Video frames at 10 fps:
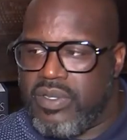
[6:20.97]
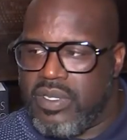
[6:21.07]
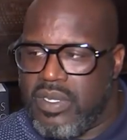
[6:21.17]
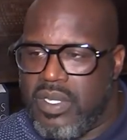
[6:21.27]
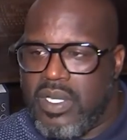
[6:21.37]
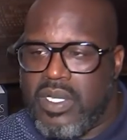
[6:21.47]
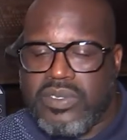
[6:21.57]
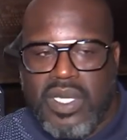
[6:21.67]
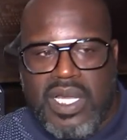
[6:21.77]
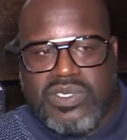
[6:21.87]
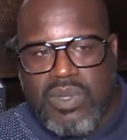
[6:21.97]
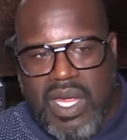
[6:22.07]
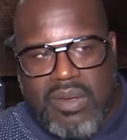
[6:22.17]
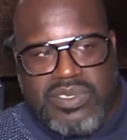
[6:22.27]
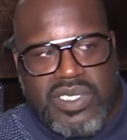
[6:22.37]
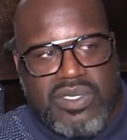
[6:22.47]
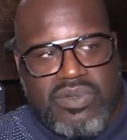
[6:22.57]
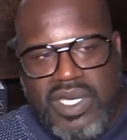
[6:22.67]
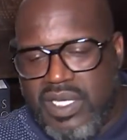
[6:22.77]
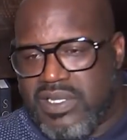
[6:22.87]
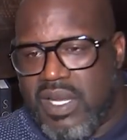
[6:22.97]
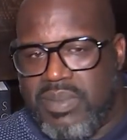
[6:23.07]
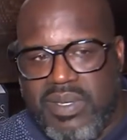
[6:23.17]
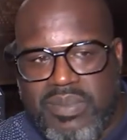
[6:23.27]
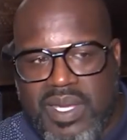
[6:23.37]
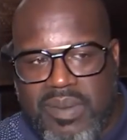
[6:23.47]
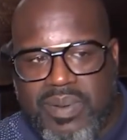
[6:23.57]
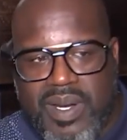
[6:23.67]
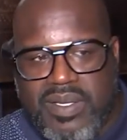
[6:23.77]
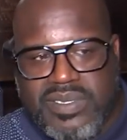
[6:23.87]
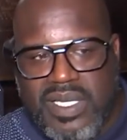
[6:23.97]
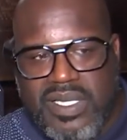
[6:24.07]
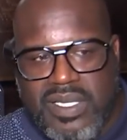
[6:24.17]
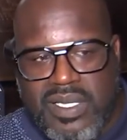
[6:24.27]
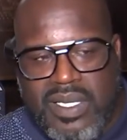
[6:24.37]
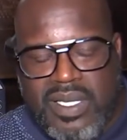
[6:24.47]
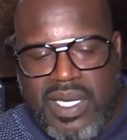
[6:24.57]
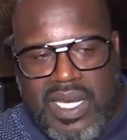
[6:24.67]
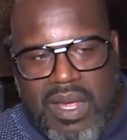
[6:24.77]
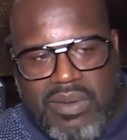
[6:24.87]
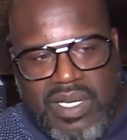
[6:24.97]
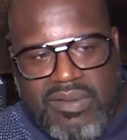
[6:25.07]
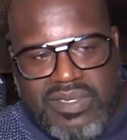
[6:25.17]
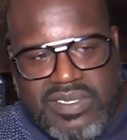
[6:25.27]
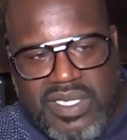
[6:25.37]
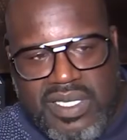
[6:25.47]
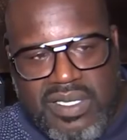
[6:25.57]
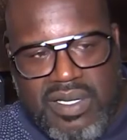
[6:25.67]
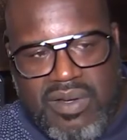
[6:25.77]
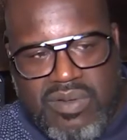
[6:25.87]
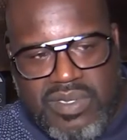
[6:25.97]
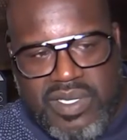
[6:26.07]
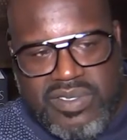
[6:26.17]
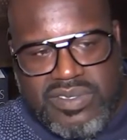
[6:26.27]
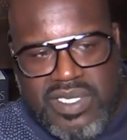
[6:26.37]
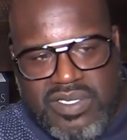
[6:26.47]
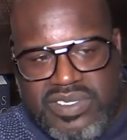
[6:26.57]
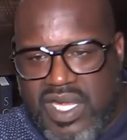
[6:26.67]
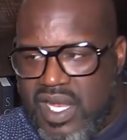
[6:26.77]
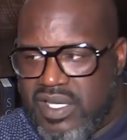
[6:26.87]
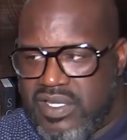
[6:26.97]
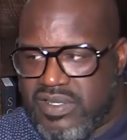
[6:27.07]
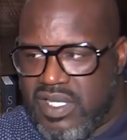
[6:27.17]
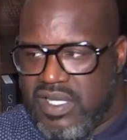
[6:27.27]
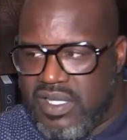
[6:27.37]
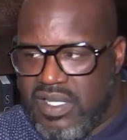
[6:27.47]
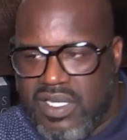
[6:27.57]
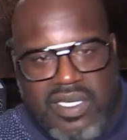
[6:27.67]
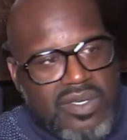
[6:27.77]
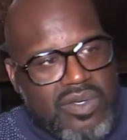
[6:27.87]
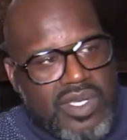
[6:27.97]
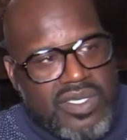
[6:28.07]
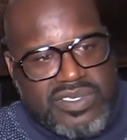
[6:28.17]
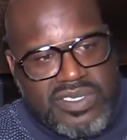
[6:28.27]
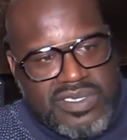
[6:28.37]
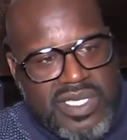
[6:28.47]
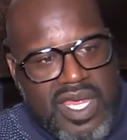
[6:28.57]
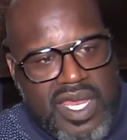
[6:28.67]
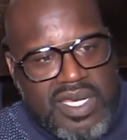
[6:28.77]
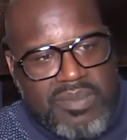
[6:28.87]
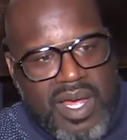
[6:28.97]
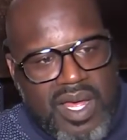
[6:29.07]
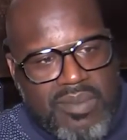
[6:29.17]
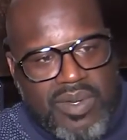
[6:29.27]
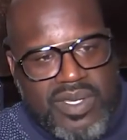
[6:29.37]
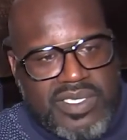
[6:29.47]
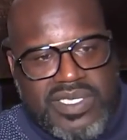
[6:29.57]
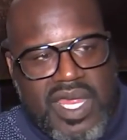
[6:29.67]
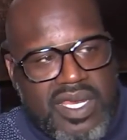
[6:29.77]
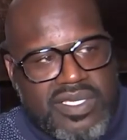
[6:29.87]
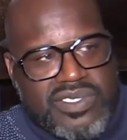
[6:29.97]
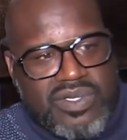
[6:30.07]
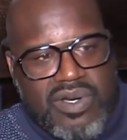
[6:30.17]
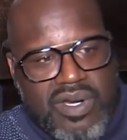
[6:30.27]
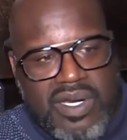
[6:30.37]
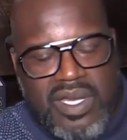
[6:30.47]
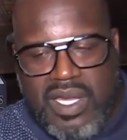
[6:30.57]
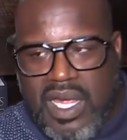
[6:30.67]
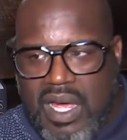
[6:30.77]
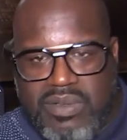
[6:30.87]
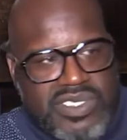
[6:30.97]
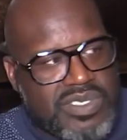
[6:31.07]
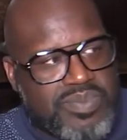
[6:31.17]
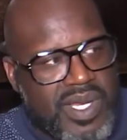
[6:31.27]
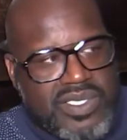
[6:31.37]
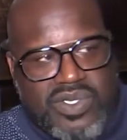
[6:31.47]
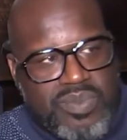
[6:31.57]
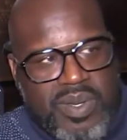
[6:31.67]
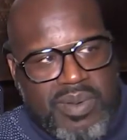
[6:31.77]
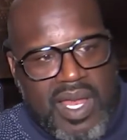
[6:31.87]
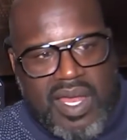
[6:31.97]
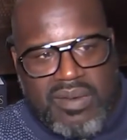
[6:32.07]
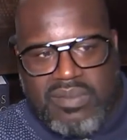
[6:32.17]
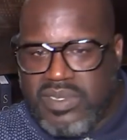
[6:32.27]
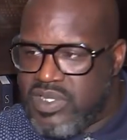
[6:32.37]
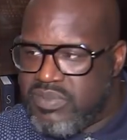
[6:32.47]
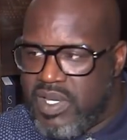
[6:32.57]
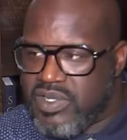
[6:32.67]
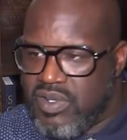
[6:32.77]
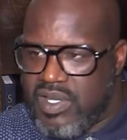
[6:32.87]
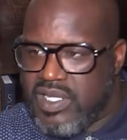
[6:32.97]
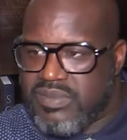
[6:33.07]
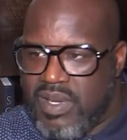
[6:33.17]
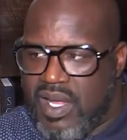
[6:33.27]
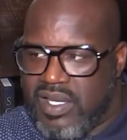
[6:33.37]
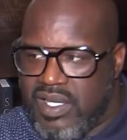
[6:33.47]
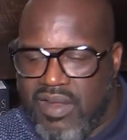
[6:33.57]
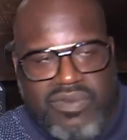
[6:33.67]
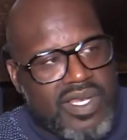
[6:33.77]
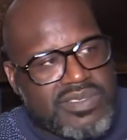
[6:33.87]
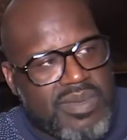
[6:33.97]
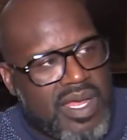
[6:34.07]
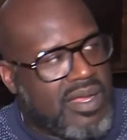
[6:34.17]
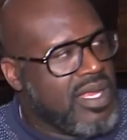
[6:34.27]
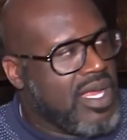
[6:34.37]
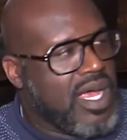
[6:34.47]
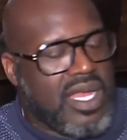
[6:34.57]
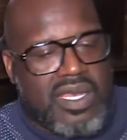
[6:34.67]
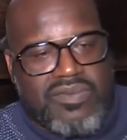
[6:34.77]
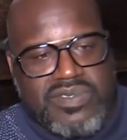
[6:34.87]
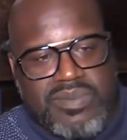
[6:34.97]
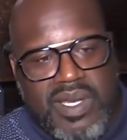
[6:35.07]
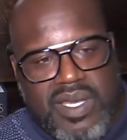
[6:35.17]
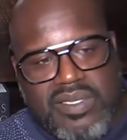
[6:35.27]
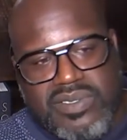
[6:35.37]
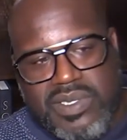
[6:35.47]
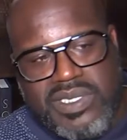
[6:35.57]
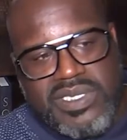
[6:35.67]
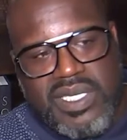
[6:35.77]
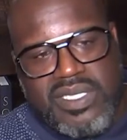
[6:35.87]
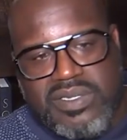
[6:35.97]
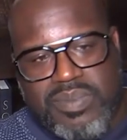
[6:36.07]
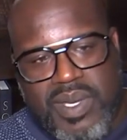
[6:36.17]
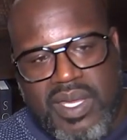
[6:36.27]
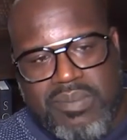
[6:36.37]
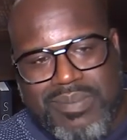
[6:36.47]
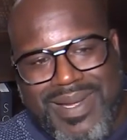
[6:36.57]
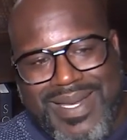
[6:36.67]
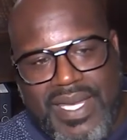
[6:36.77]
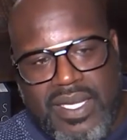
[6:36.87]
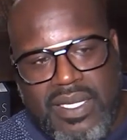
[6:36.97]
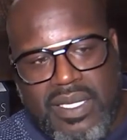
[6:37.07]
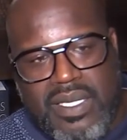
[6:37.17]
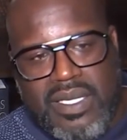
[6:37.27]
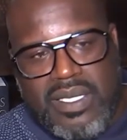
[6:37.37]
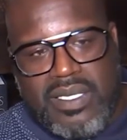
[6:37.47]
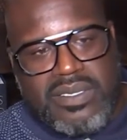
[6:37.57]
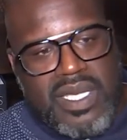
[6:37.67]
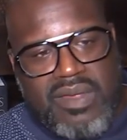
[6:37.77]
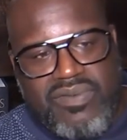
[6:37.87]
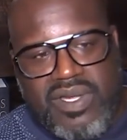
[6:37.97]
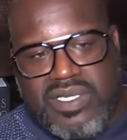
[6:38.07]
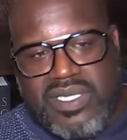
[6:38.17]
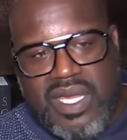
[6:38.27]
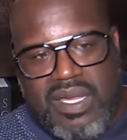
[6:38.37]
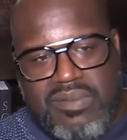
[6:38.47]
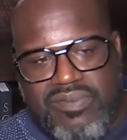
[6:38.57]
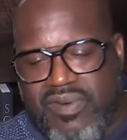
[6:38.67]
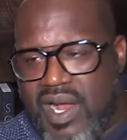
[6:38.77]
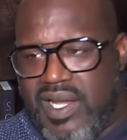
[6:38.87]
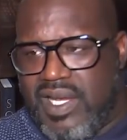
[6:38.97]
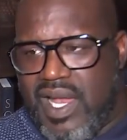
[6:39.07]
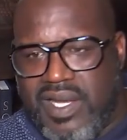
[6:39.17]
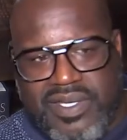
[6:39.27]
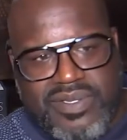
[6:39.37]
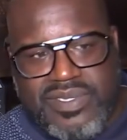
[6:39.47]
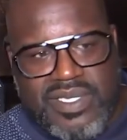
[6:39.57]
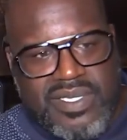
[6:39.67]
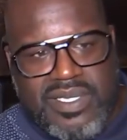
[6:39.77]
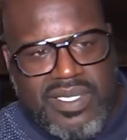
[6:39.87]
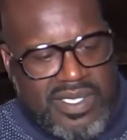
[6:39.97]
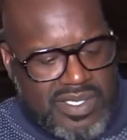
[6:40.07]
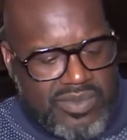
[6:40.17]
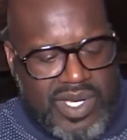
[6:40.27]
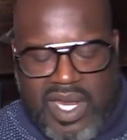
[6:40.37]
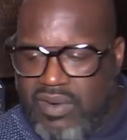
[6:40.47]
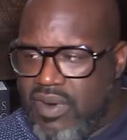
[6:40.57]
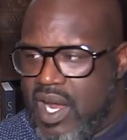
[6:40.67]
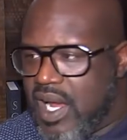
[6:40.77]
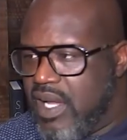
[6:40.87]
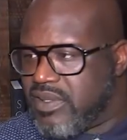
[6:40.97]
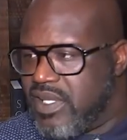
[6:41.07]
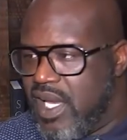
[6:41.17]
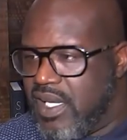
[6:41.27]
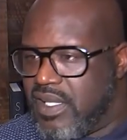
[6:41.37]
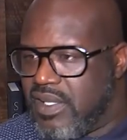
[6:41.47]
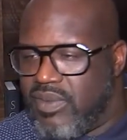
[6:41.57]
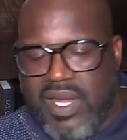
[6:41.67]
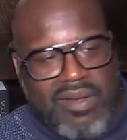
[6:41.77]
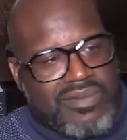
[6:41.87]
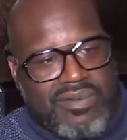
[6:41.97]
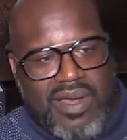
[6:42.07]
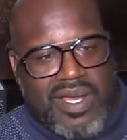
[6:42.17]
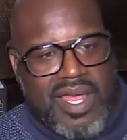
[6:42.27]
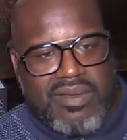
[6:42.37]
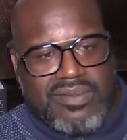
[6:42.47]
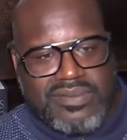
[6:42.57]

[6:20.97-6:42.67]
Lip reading: Mm-hmm. So that's why I was a unique type of NBA player. I was like, and I would love to see, oh, there's dad and his son. Mm-hmm. Or there's dad and mom. Or there's dad and his daughter. I would just pick two people out and just make sure they smile. And after they smile, I look for somebody else. So these kids are paying money to have a good time. Friday night, Houston, we got to rock out tonight. We have to rock out.